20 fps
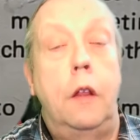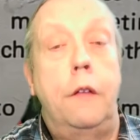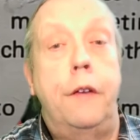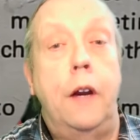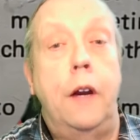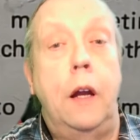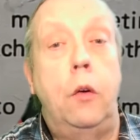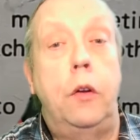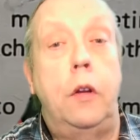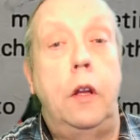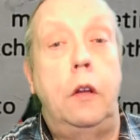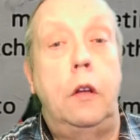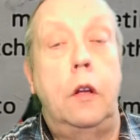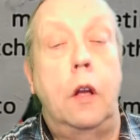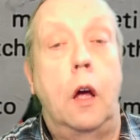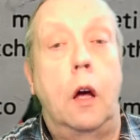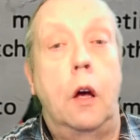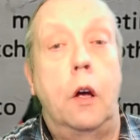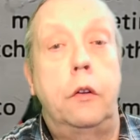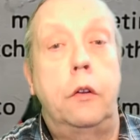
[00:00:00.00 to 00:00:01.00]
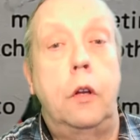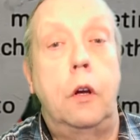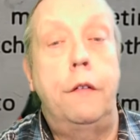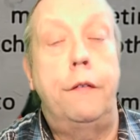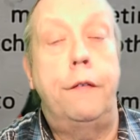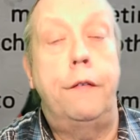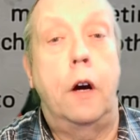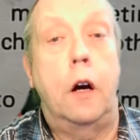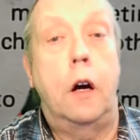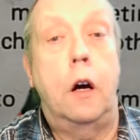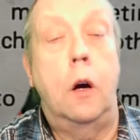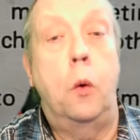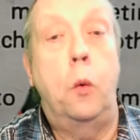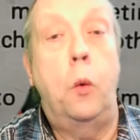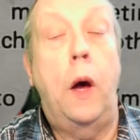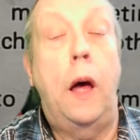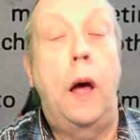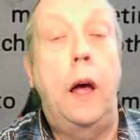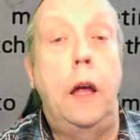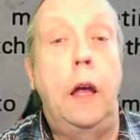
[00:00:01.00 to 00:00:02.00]
the frequencies are so far
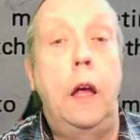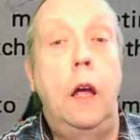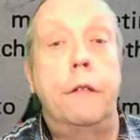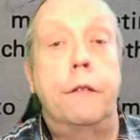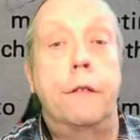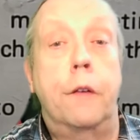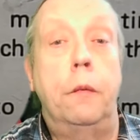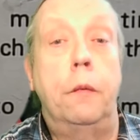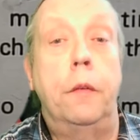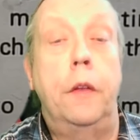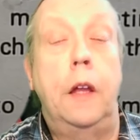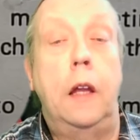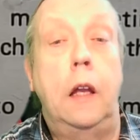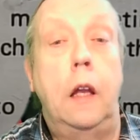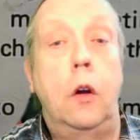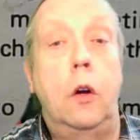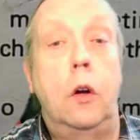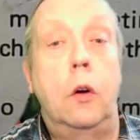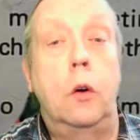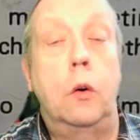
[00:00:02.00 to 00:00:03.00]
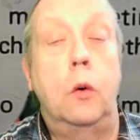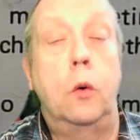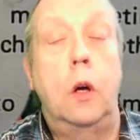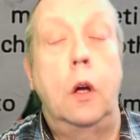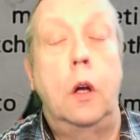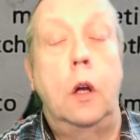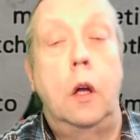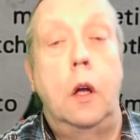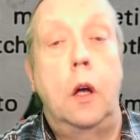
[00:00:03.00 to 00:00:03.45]
away from the local